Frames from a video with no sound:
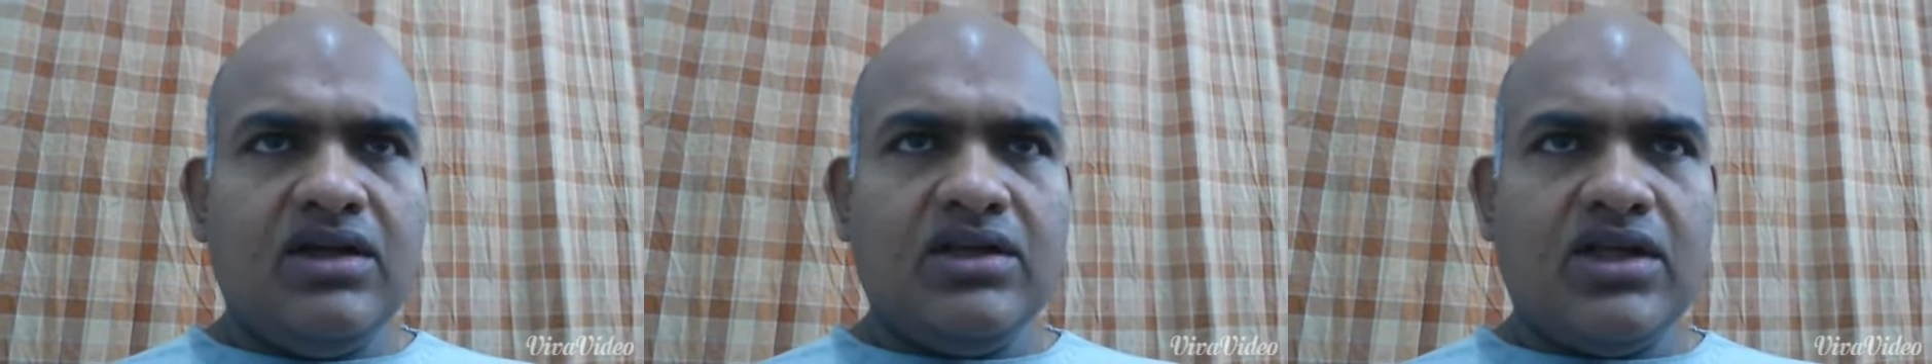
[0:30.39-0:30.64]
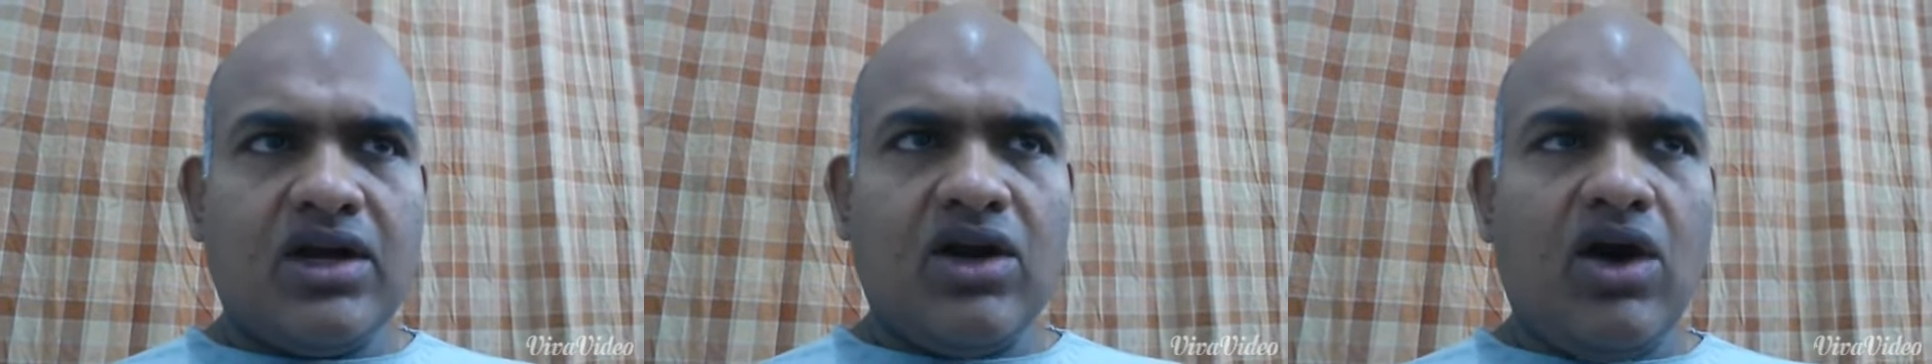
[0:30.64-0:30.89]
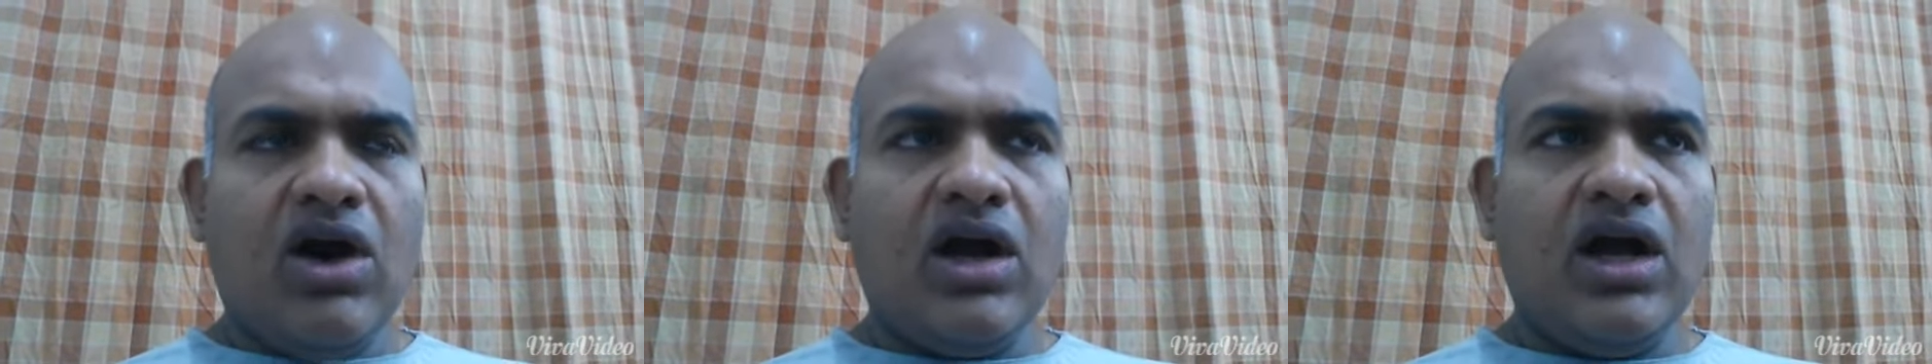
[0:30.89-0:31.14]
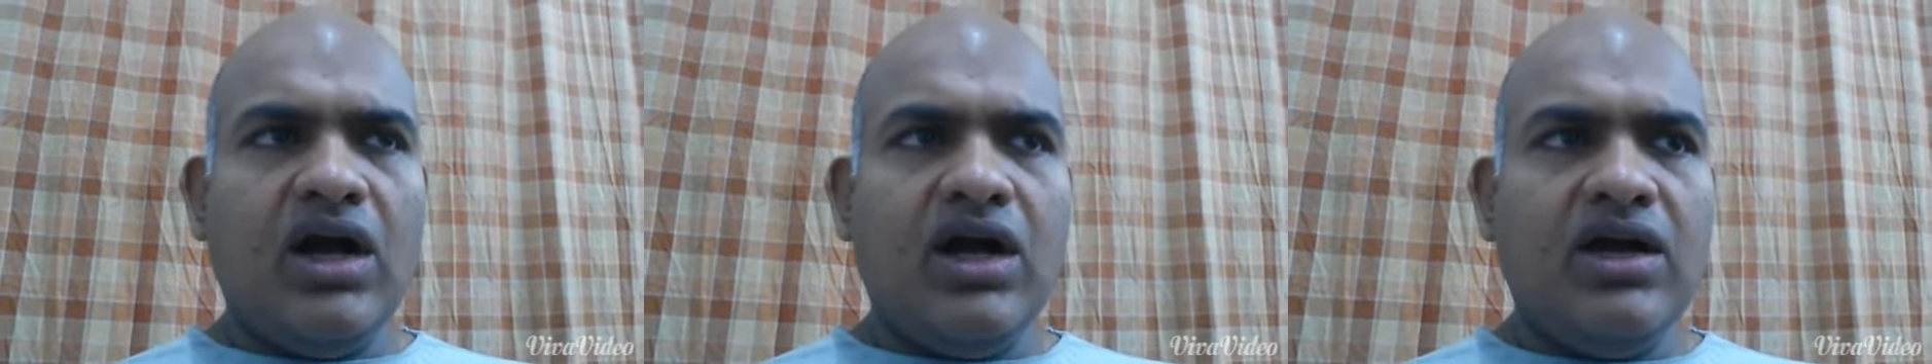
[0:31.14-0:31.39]
the
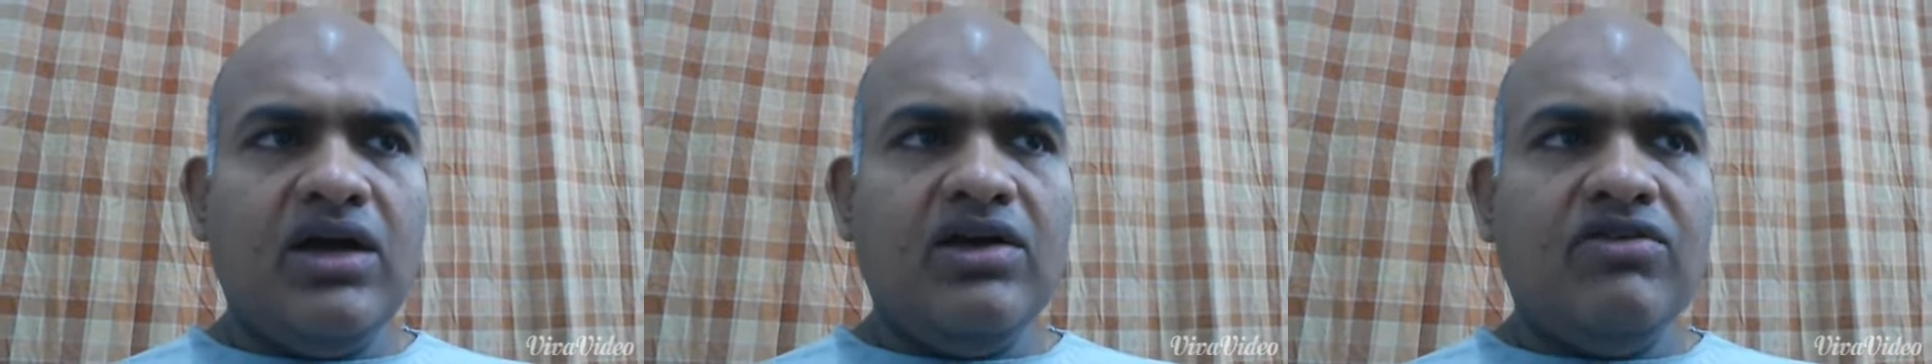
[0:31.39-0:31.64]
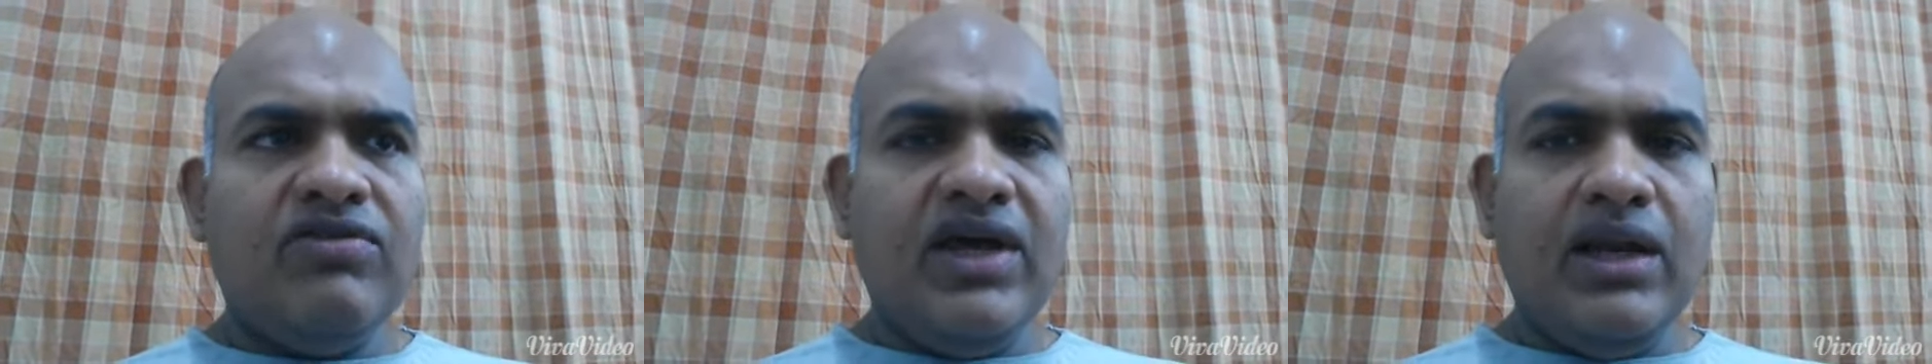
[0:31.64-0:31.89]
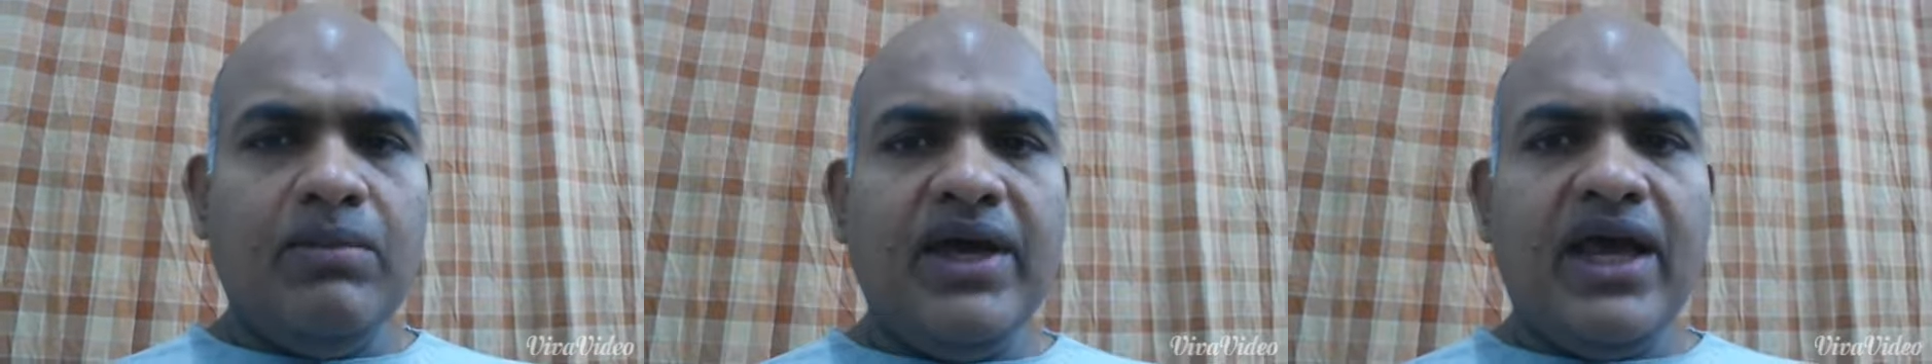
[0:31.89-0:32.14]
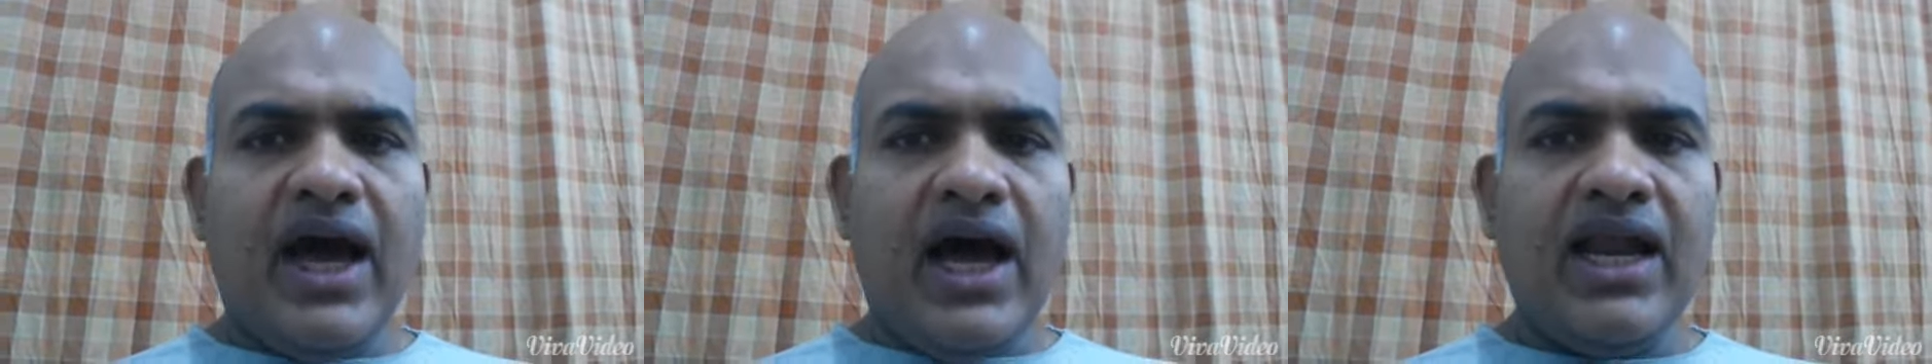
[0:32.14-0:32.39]
dog will
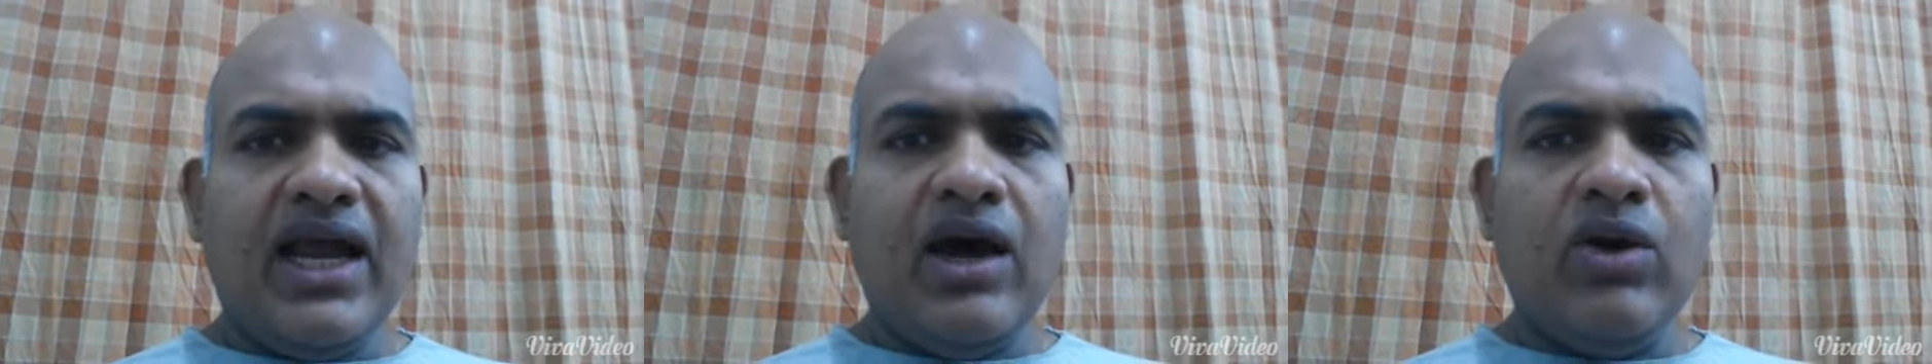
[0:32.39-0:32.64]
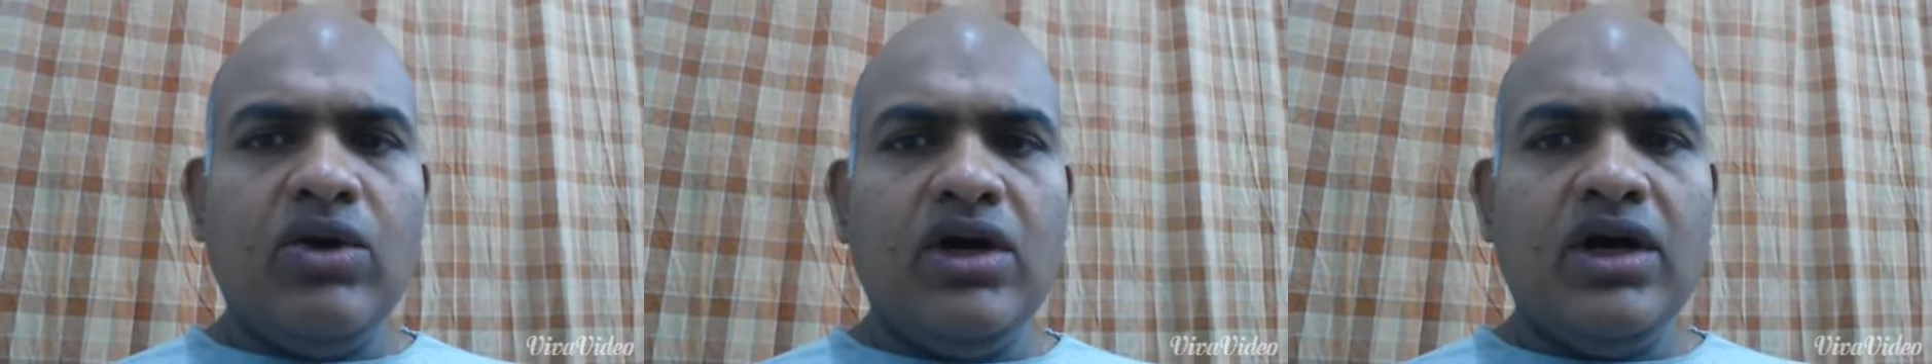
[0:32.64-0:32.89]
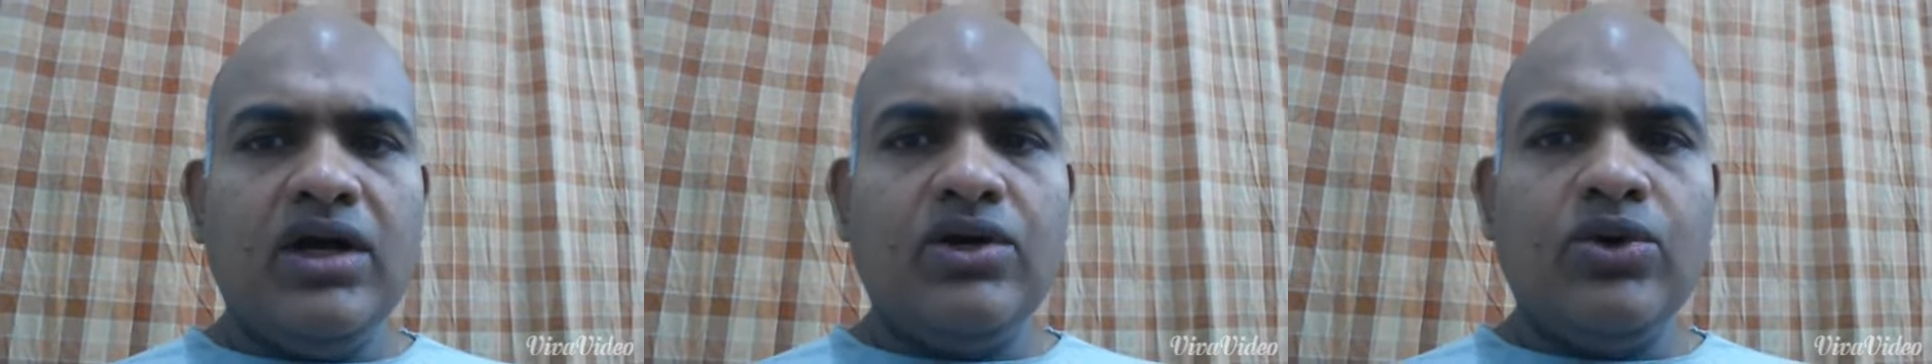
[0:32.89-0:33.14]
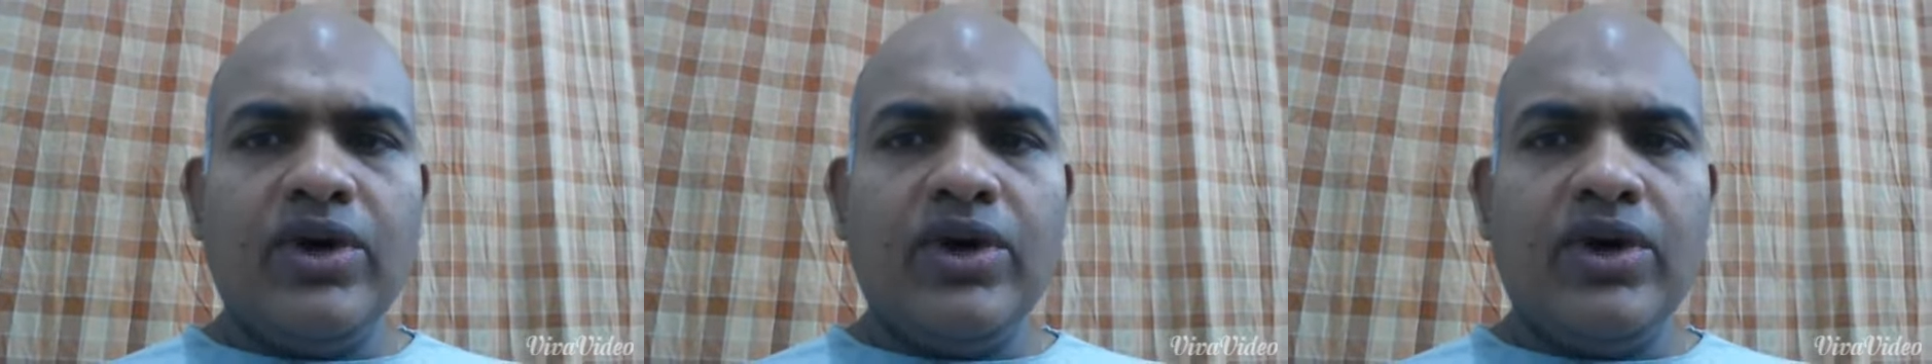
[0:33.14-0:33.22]
be allowed